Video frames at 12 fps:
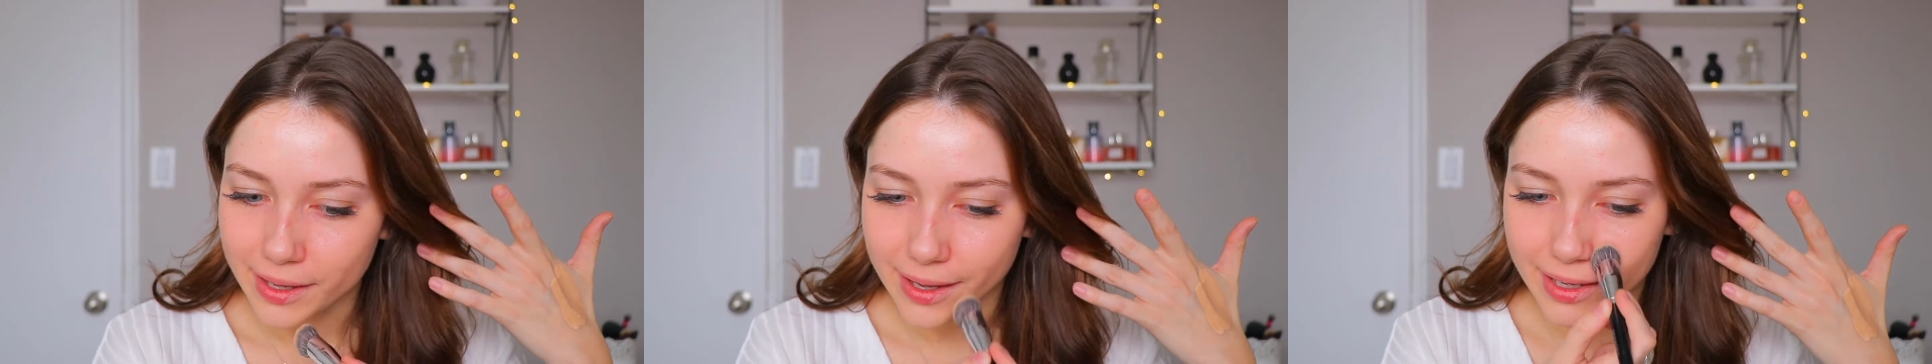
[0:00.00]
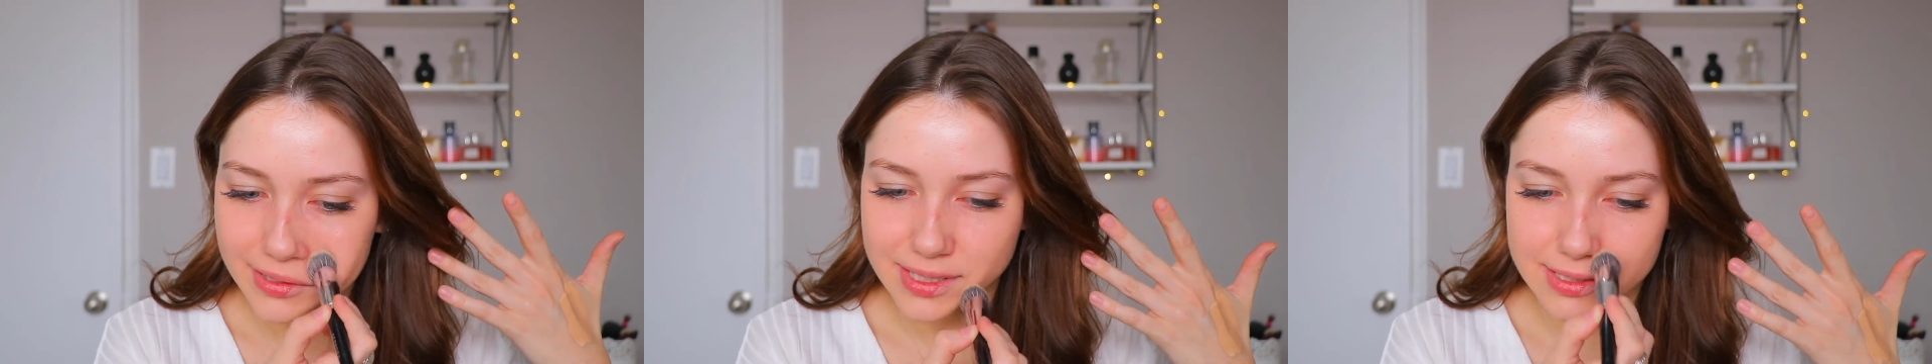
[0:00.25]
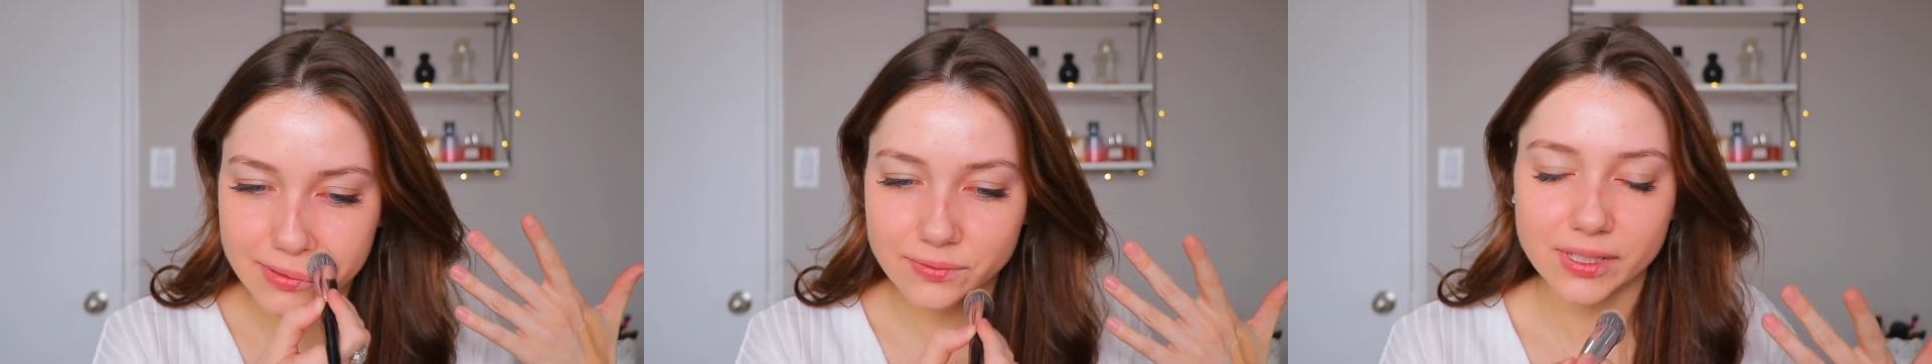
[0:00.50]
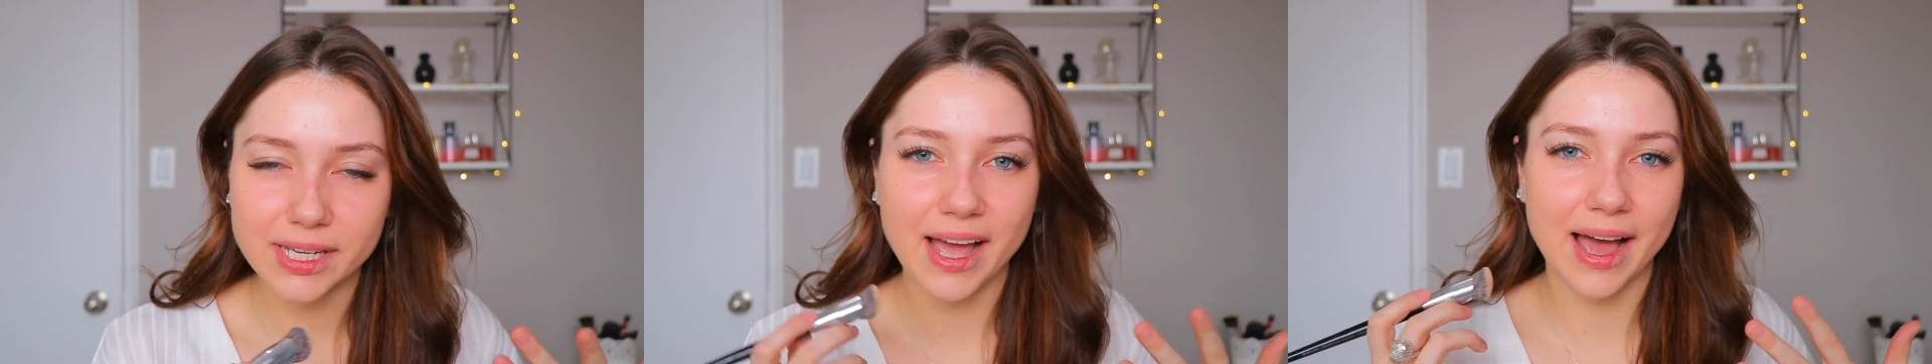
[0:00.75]
it doesn't
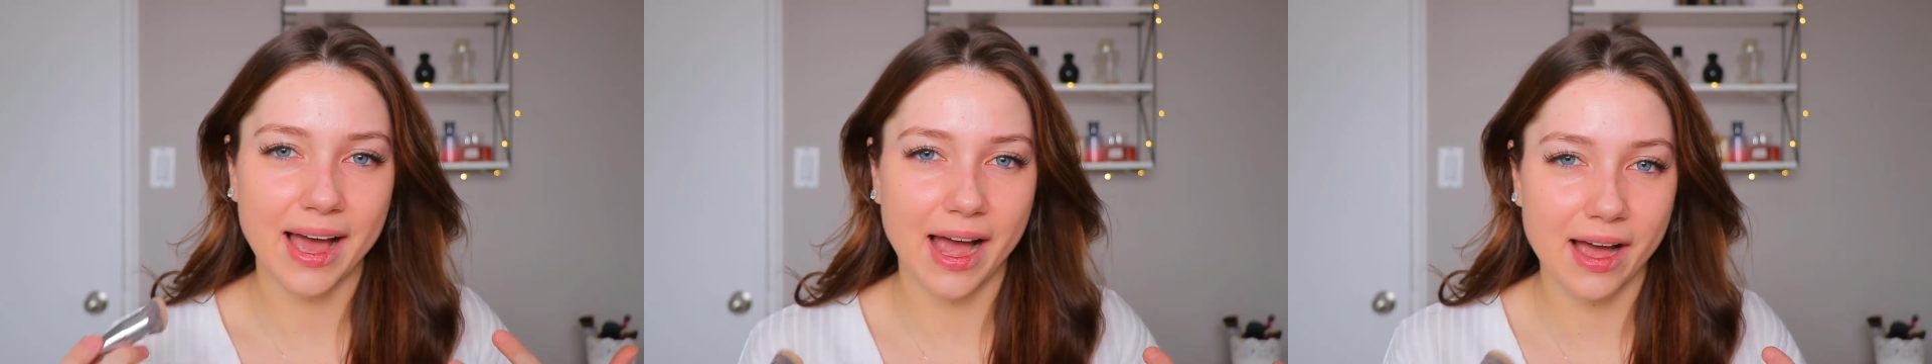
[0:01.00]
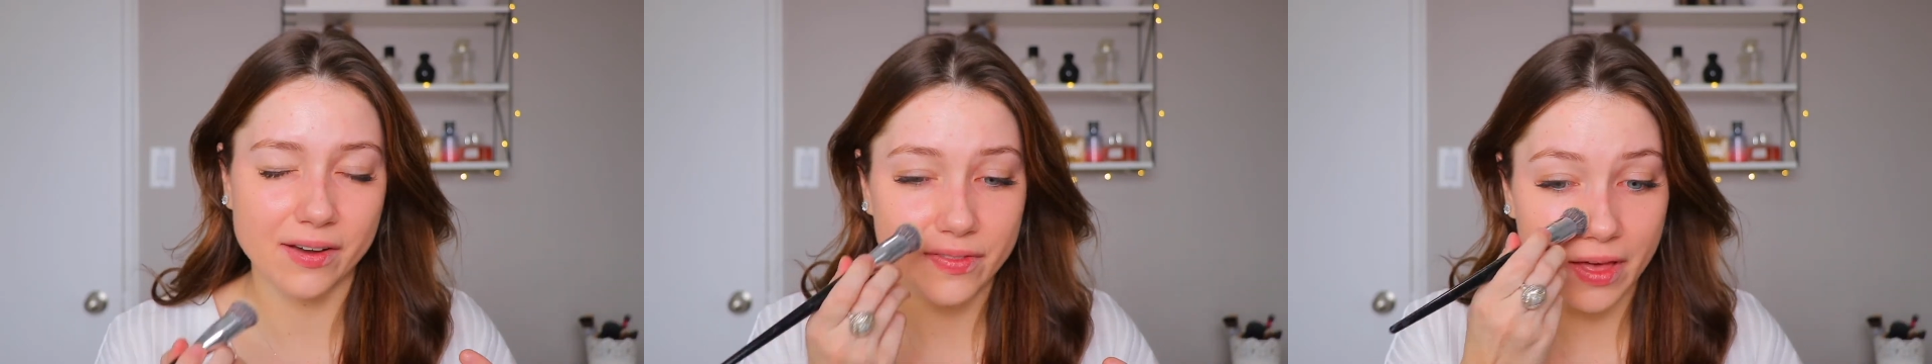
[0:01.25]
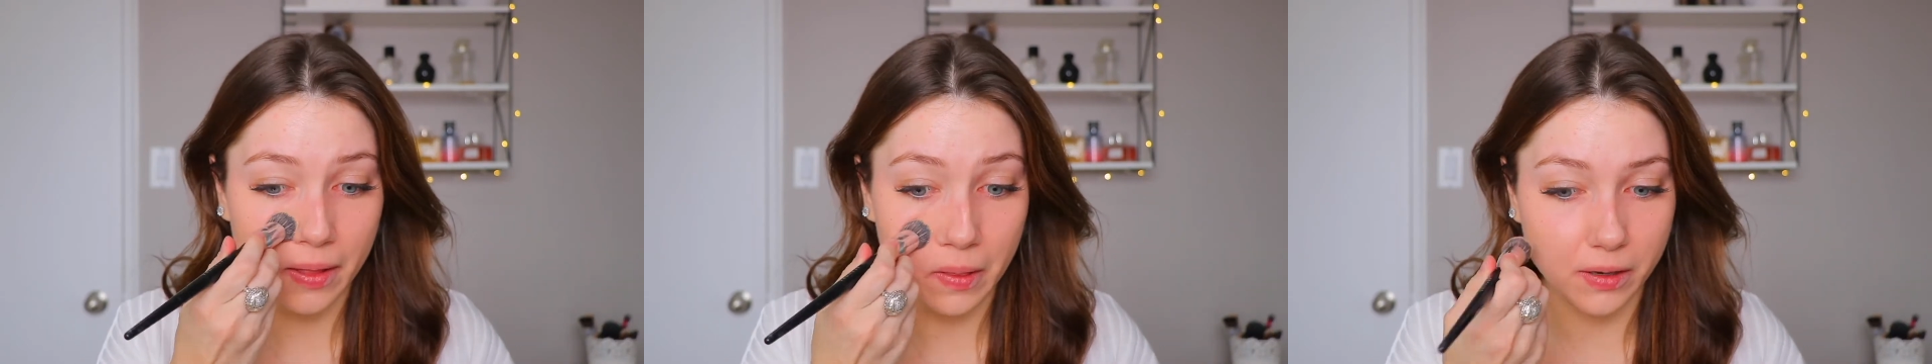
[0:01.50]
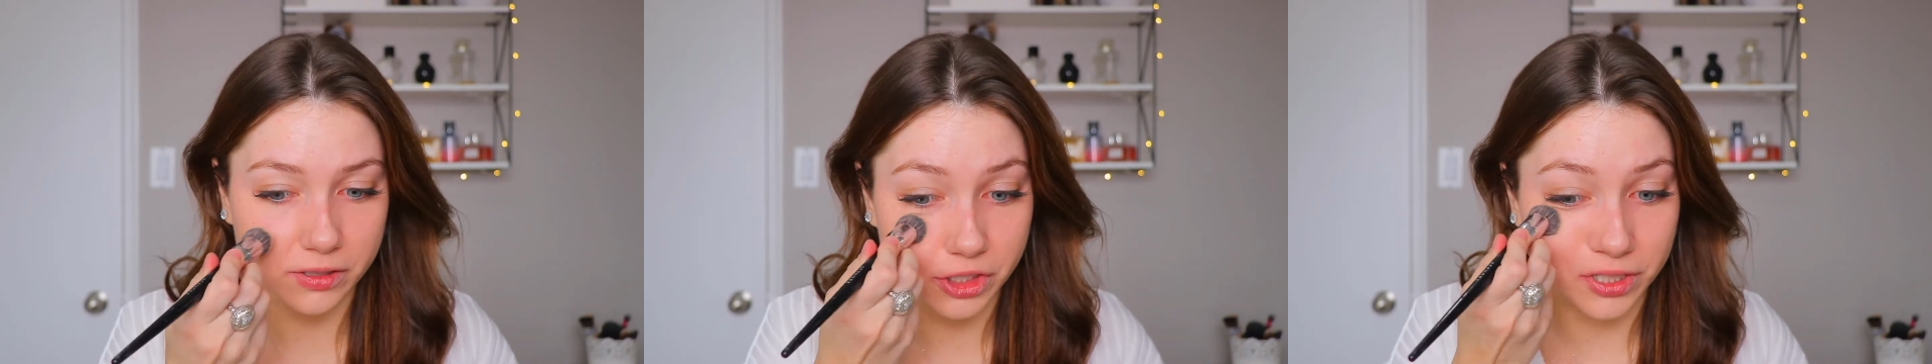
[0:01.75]
really have that
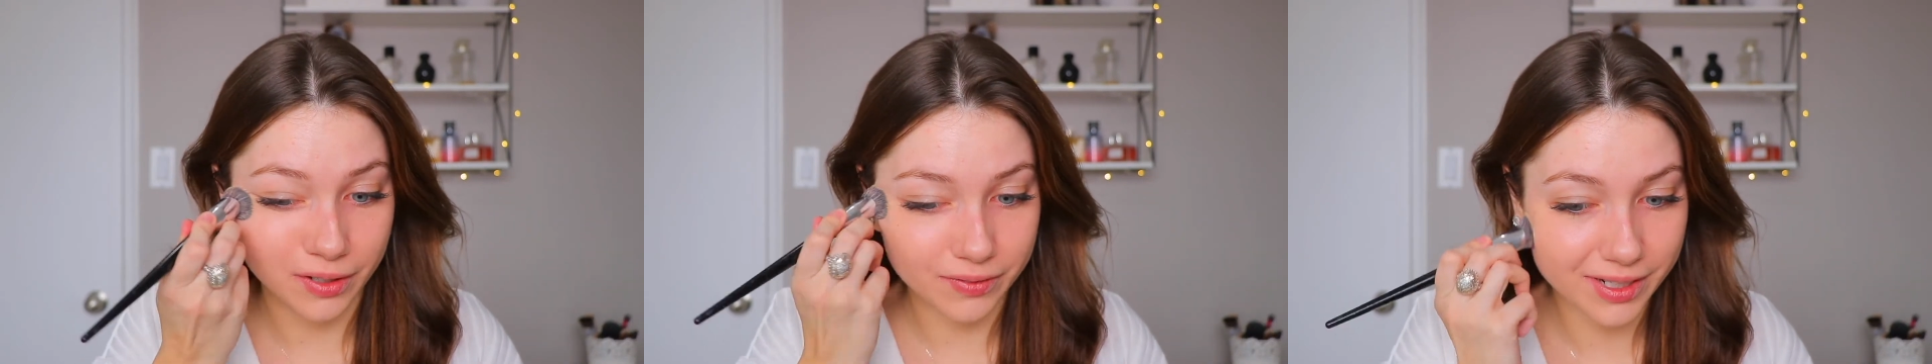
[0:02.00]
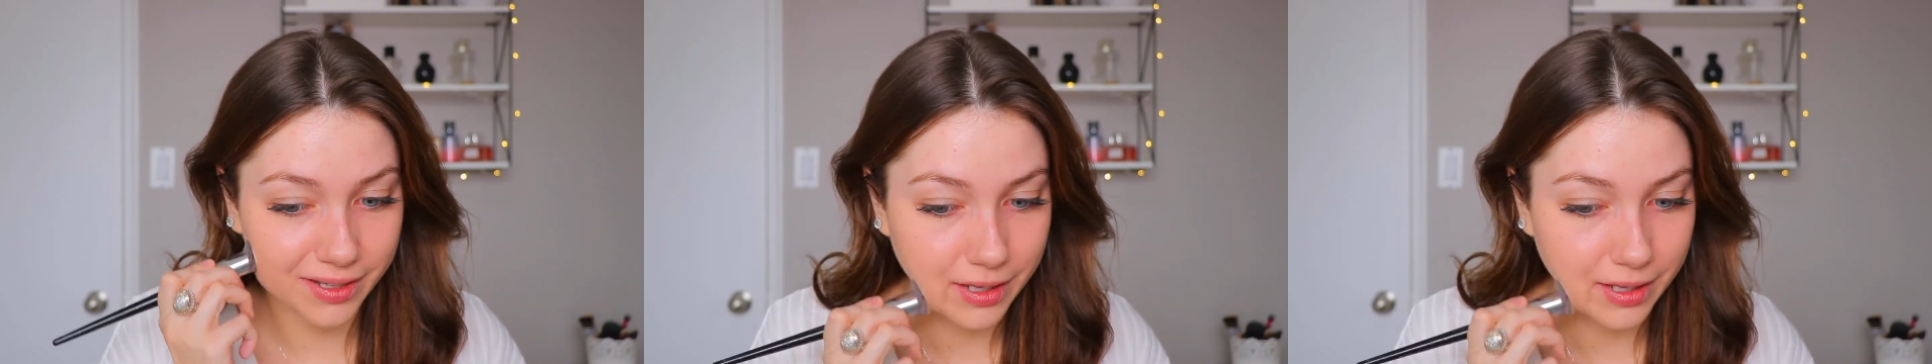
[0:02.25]
longevity